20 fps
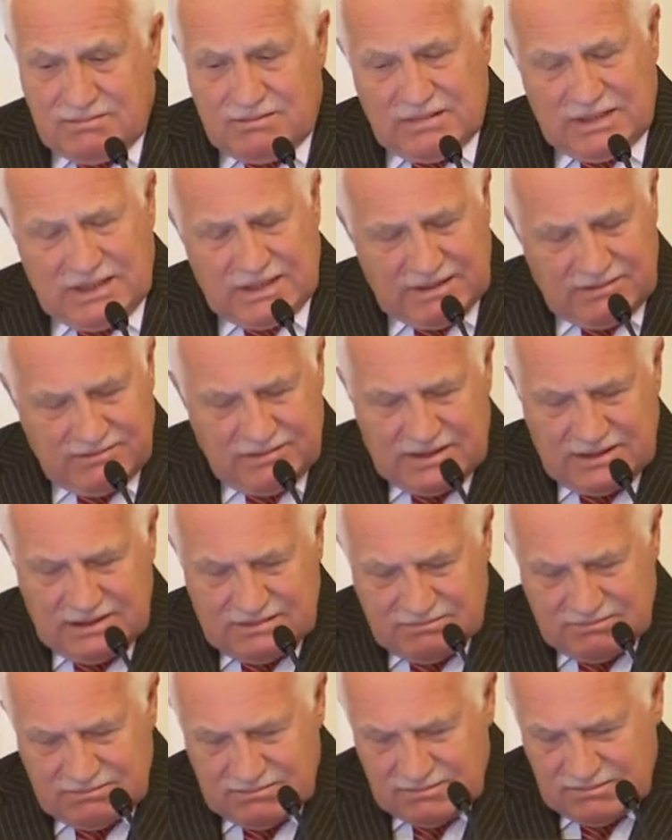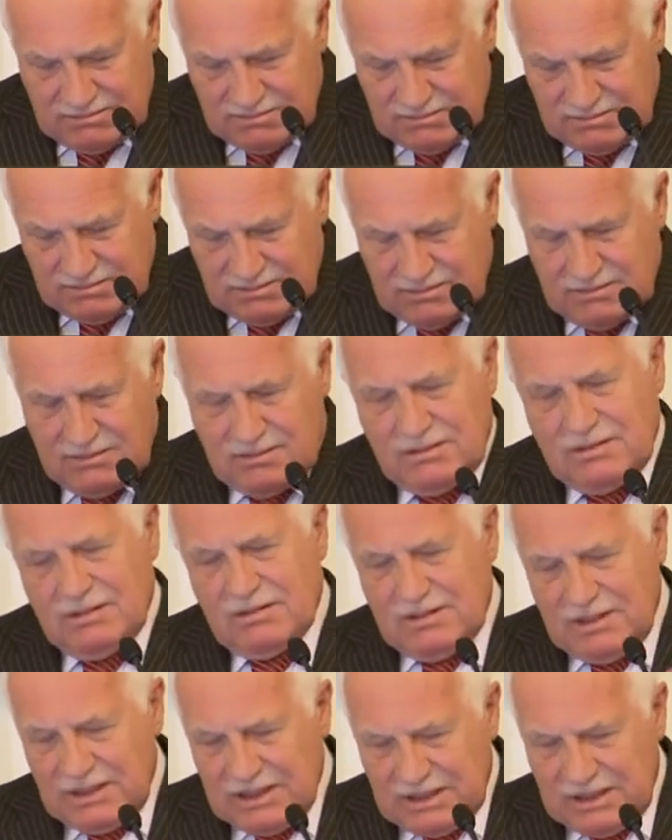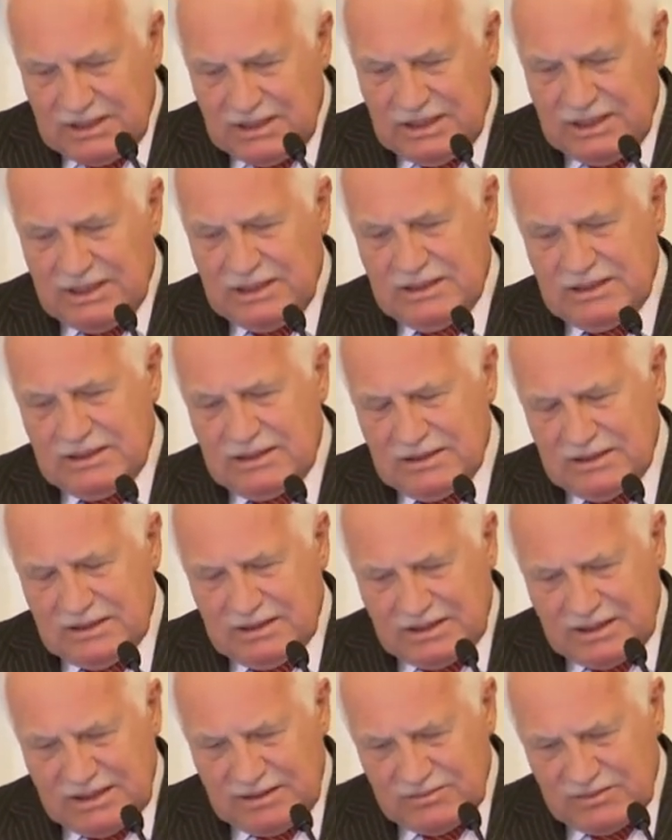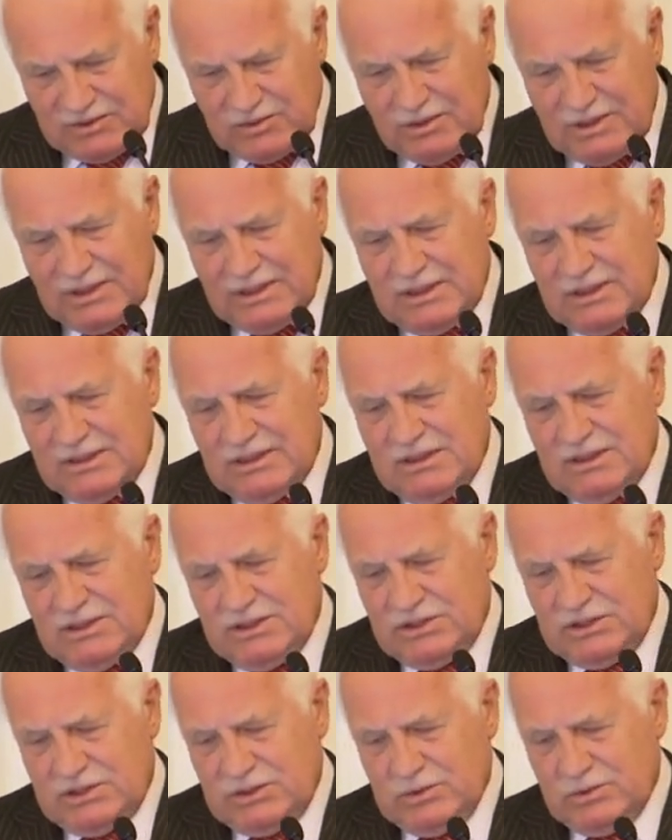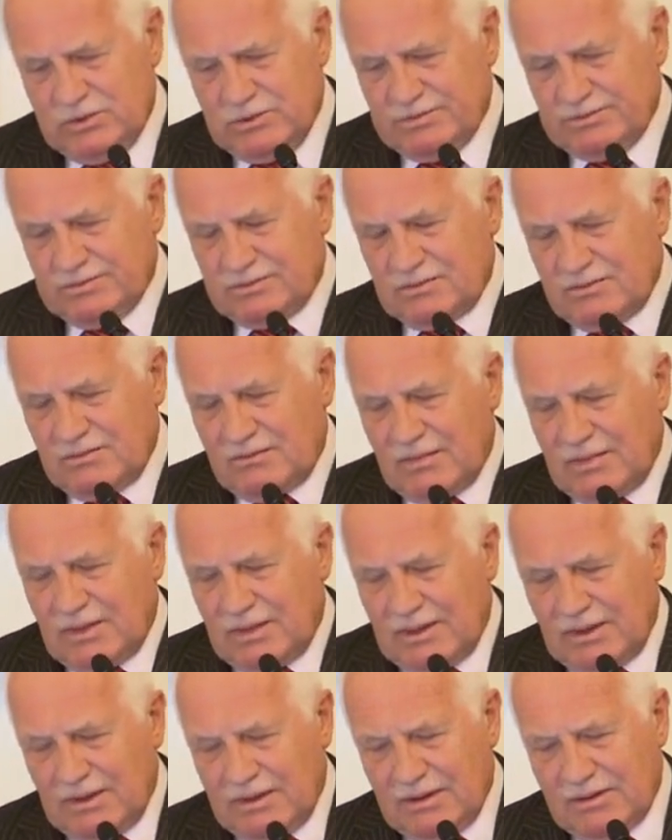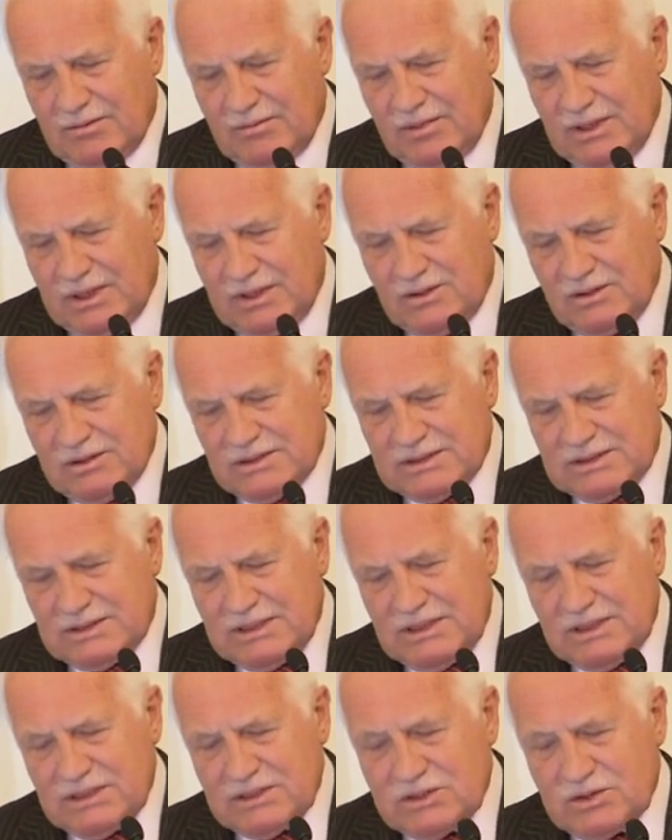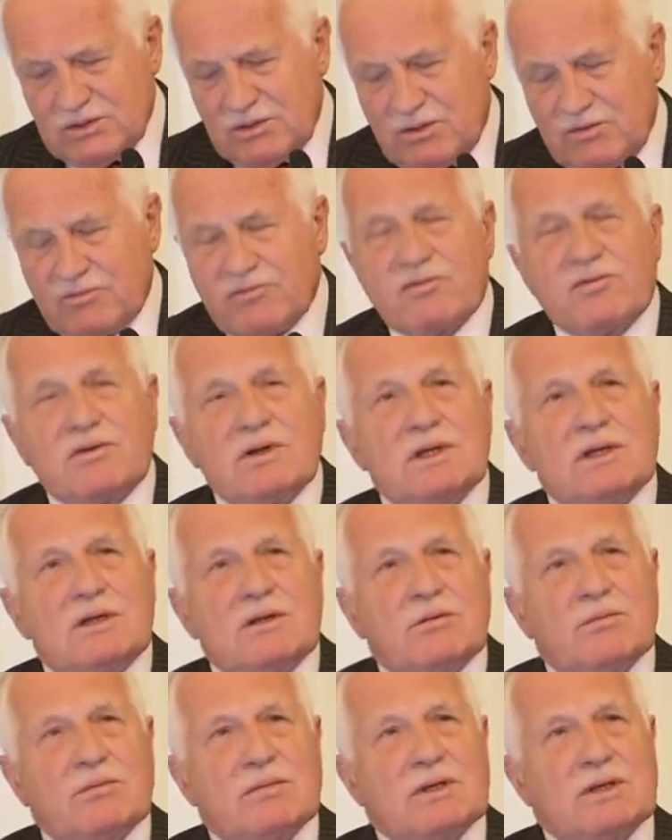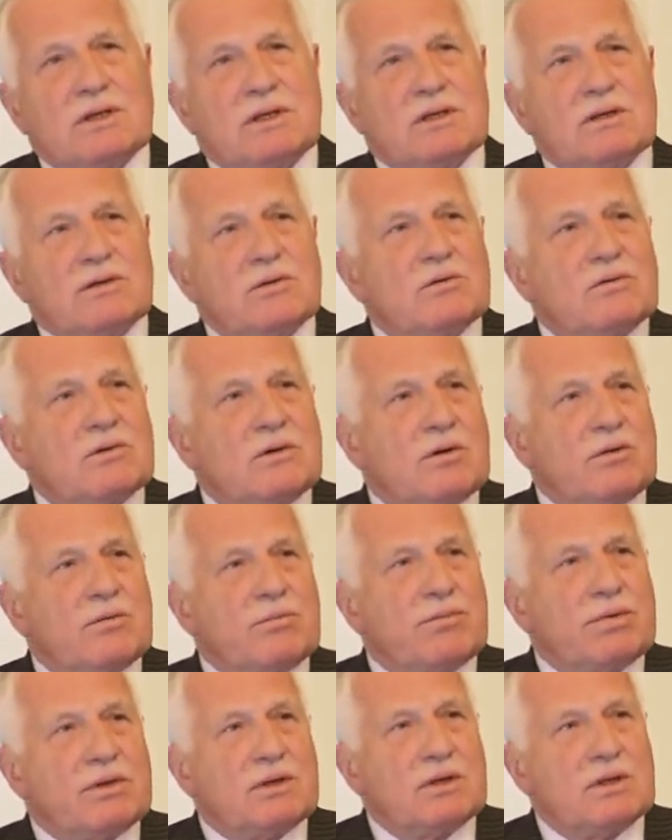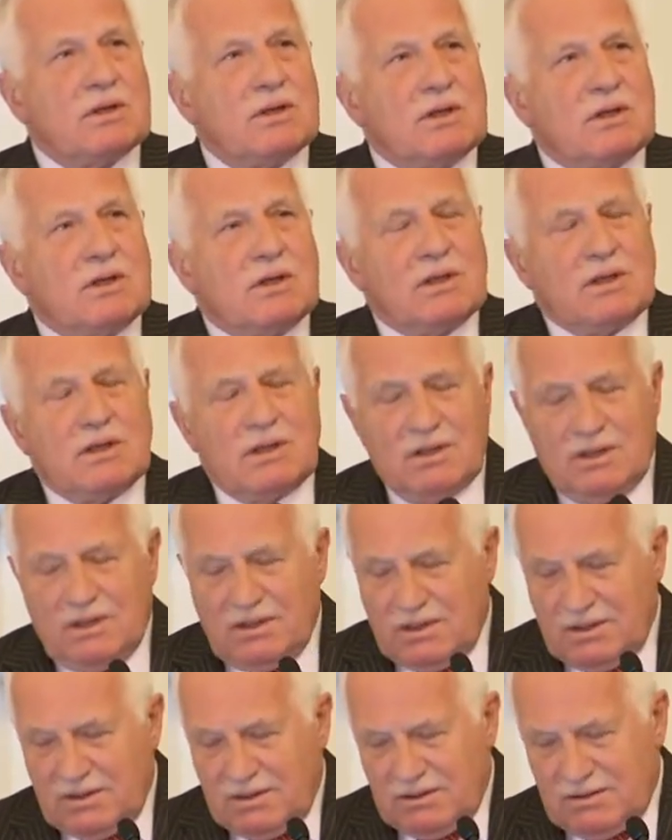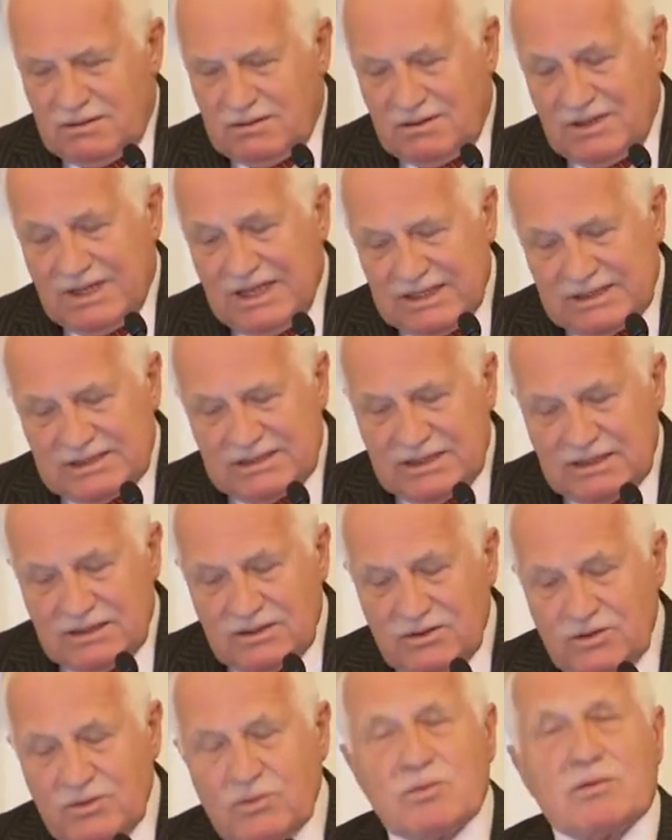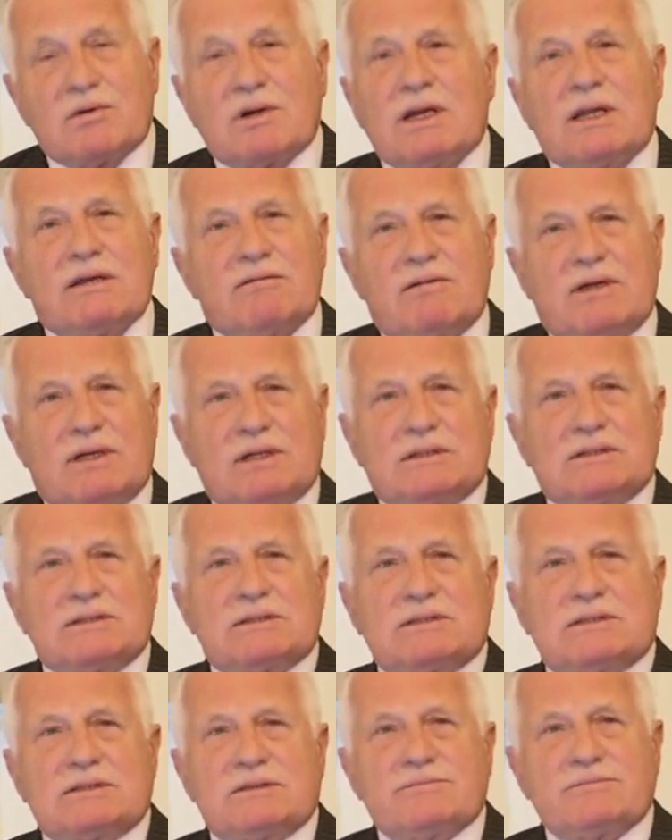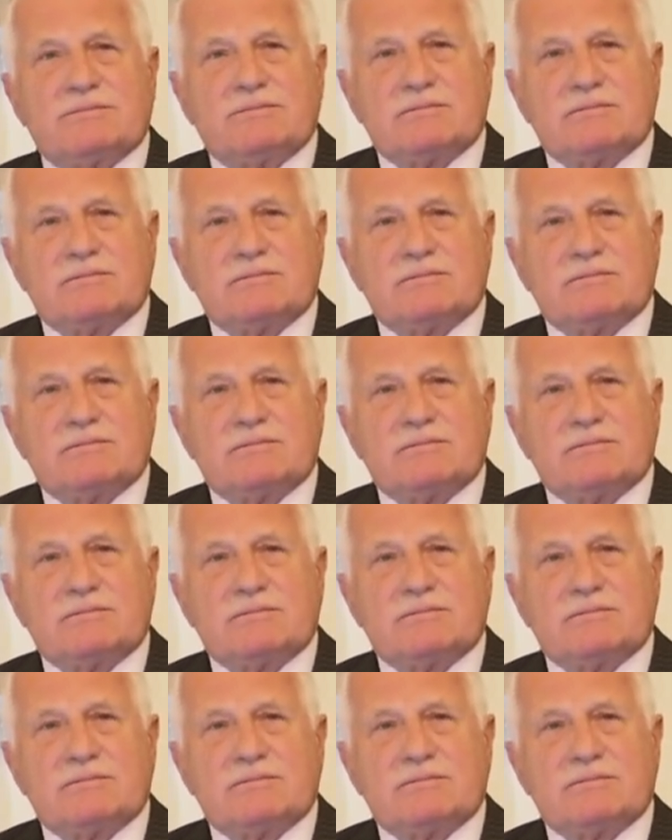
I will, at the end, come to another issue, because the issue of freedom in Europe gets a new relevance